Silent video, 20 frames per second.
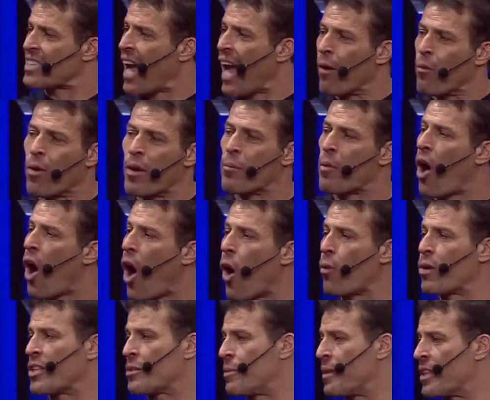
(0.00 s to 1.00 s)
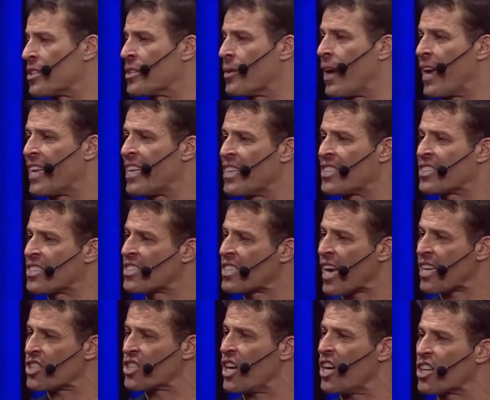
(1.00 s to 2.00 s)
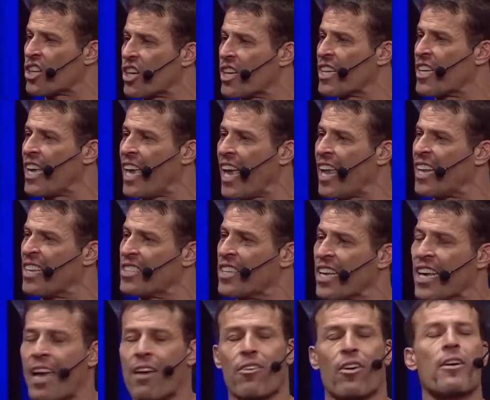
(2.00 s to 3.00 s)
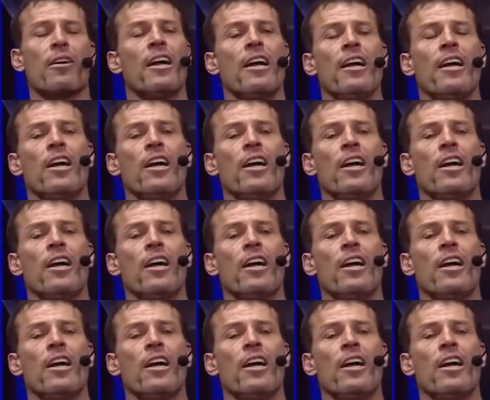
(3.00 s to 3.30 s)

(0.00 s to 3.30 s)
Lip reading: I want him to always be this way. He's such a good kid, he's a giver.